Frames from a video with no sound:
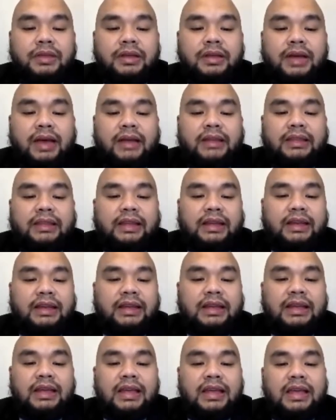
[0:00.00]

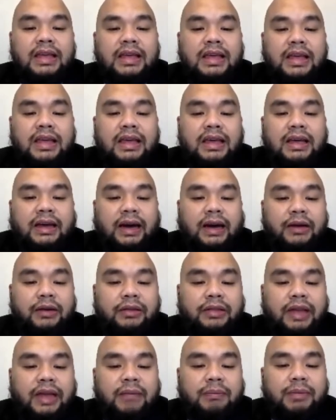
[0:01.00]
Ideally,
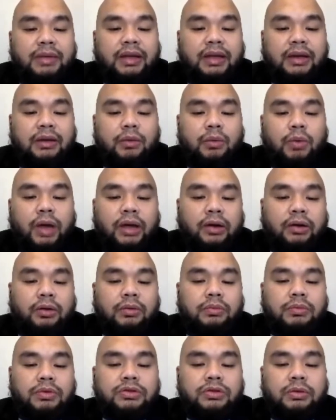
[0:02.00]
karyotyping and Y
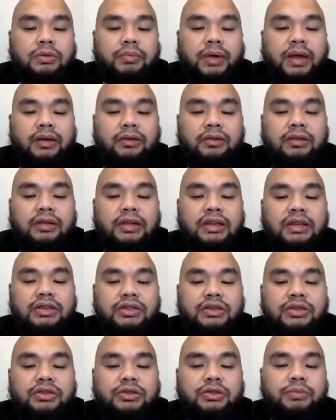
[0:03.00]
chromosome
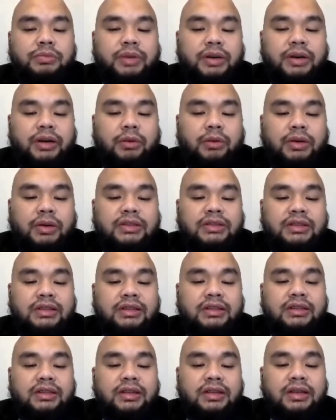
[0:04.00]
microdeletion should be
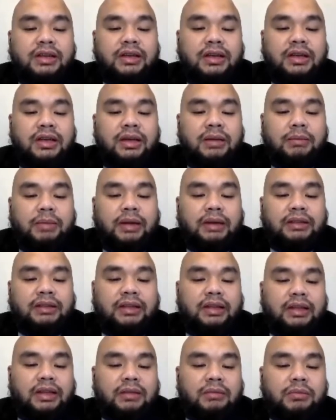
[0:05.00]
requested, but
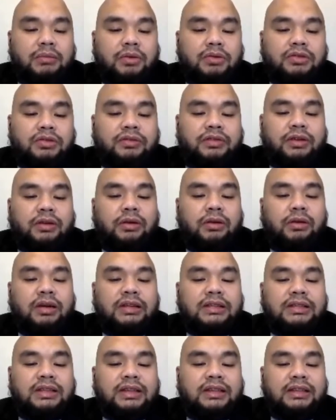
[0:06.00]
in most of the local
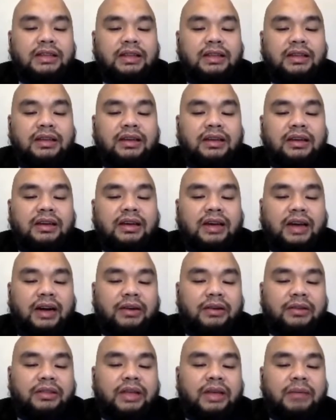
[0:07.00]
setting,
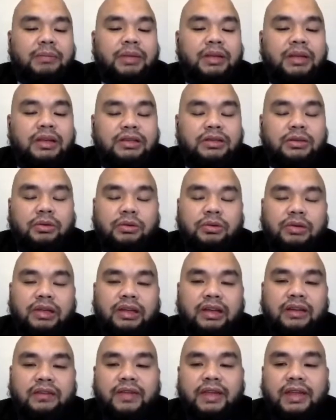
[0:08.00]
karyotyping is only
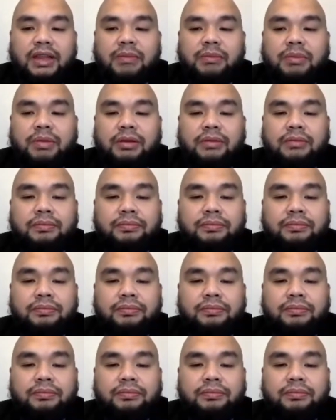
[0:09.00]
available.